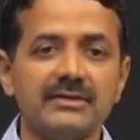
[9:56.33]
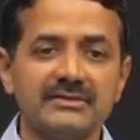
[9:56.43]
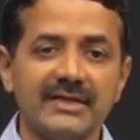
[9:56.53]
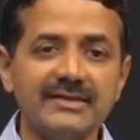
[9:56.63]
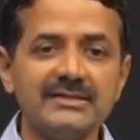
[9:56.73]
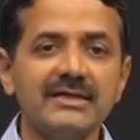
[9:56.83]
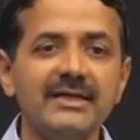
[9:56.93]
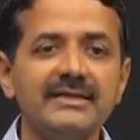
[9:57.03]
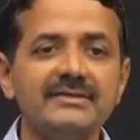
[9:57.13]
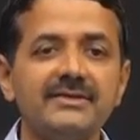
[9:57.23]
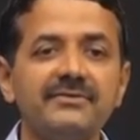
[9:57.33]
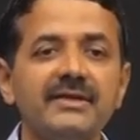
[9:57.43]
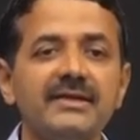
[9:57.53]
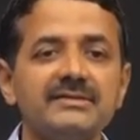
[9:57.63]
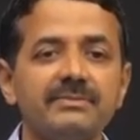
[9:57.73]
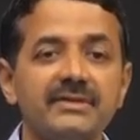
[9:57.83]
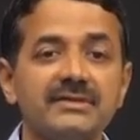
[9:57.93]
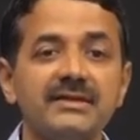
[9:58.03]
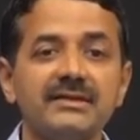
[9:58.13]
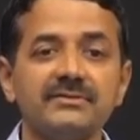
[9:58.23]
Statistically, it is defined as a
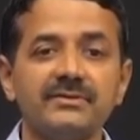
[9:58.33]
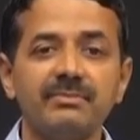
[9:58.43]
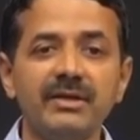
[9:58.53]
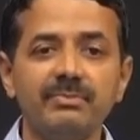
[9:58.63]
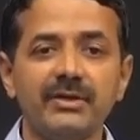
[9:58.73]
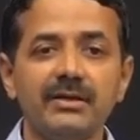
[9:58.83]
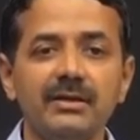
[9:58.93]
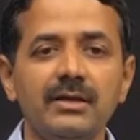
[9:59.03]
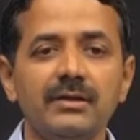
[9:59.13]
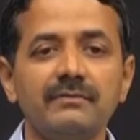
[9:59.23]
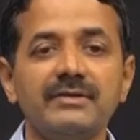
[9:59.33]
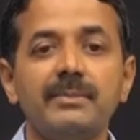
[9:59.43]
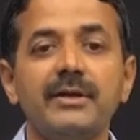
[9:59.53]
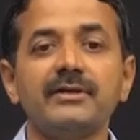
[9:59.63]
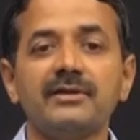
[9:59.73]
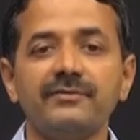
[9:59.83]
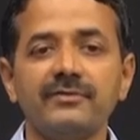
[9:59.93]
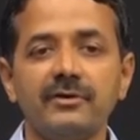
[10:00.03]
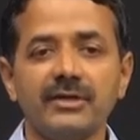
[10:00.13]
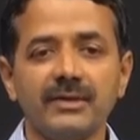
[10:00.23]
percentage of the people with a particular
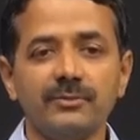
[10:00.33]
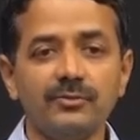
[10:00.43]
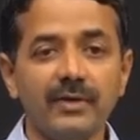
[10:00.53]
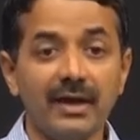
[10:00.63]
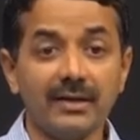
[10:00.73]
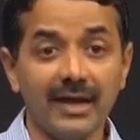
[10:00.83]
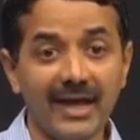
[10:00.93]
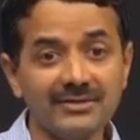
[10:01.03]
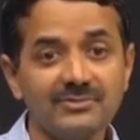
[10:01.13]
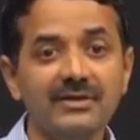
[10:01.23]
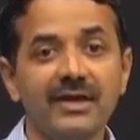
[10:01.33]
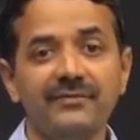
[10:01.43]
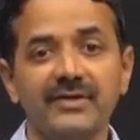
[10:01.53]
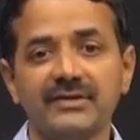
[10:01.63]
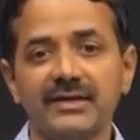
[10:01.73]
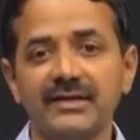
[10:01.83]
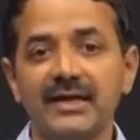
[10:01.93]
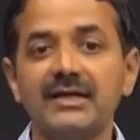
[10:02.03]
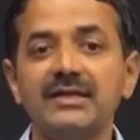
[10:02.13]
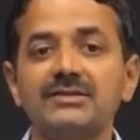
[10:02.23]
phenotype who are actually affected
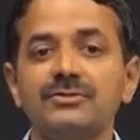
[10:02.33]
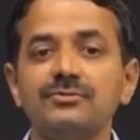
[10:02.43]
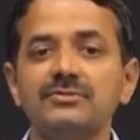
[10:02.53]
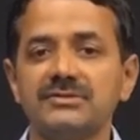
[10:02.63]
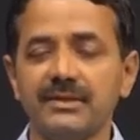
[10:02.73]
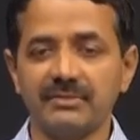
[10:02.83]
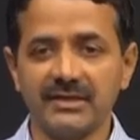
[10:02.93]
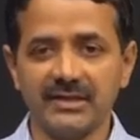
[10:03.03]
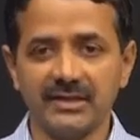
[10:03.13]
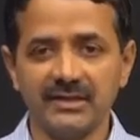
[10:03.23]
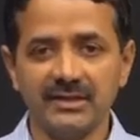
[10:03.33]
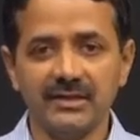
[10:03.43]
at least to some degree.